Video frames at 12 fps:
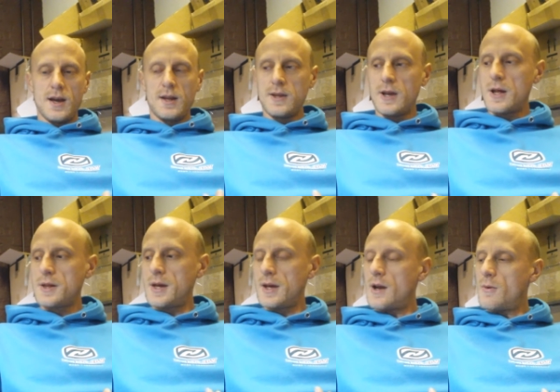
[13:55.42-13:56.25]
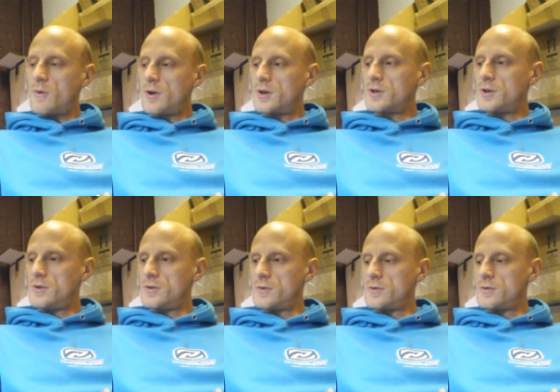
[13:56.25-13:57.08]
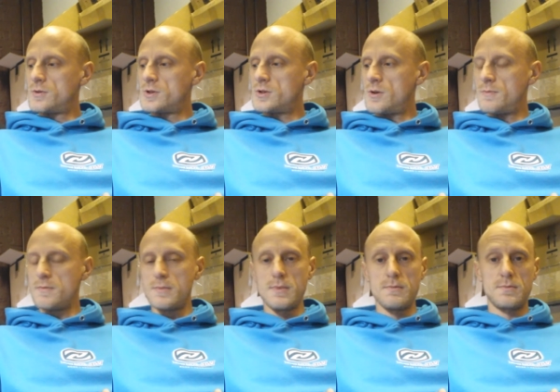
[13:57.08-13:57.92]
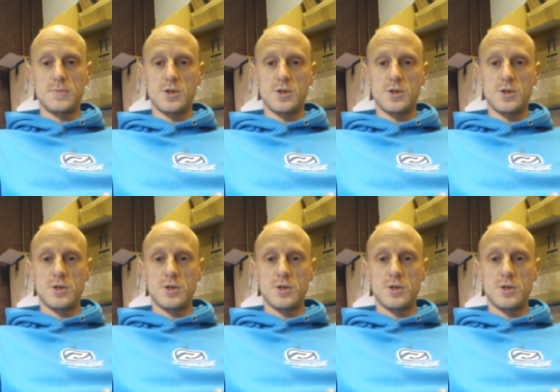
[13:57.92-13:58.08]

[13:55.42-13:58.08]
and then I think I want to do some